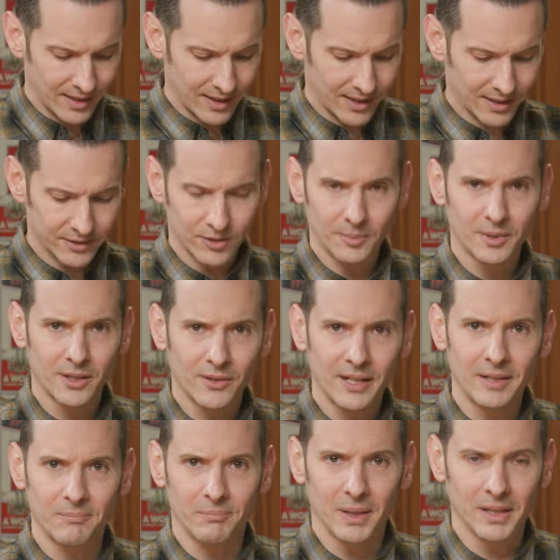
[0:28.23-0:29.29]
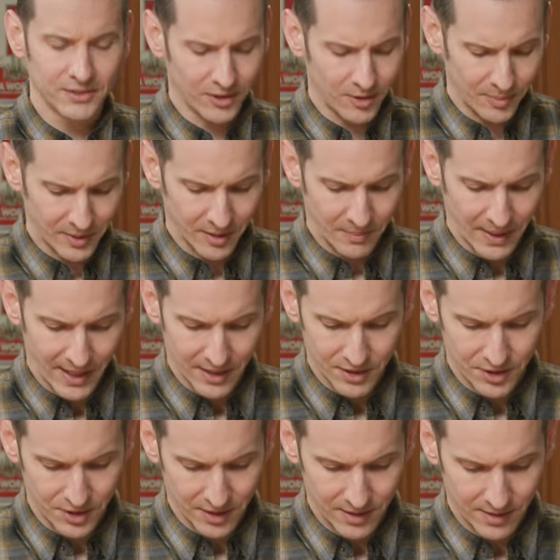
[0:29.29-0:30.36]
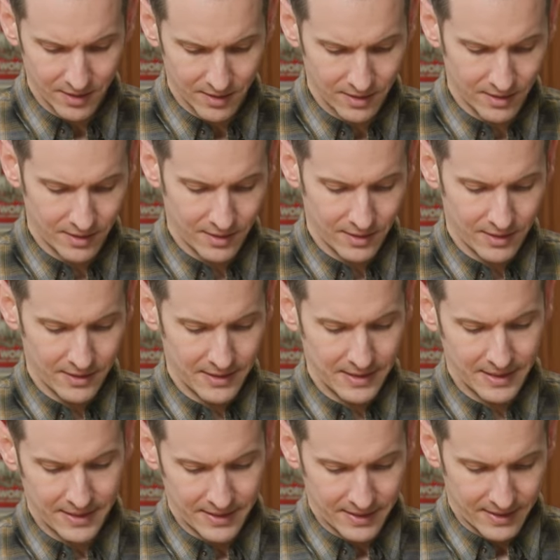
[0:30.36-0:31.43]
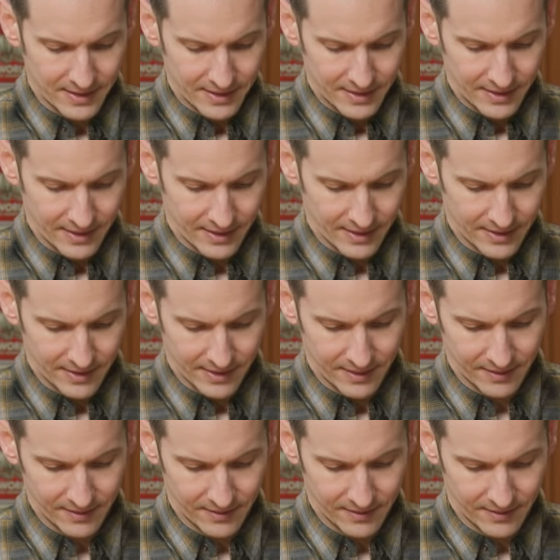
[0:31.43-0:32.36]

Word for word: Uh, so I'm going to go ahead and bust open the packaging, and